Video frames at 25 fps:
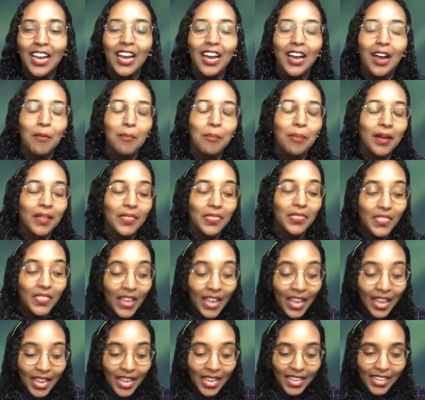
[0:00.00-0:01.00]
But
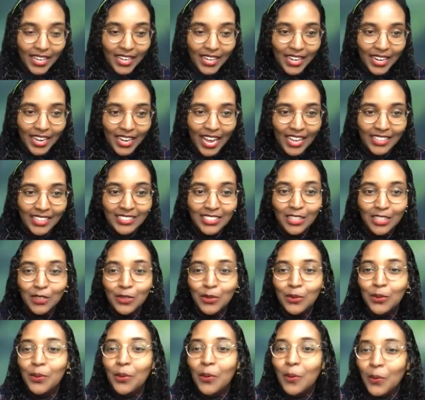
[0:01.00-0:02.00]
then as I
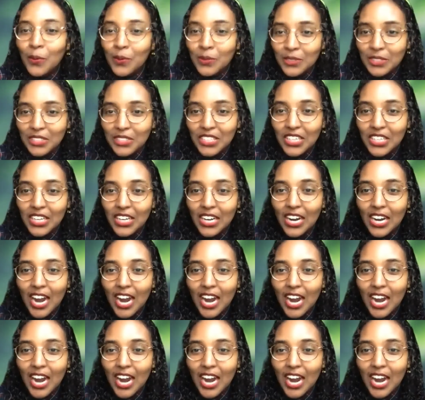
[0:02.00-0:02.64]
grew older,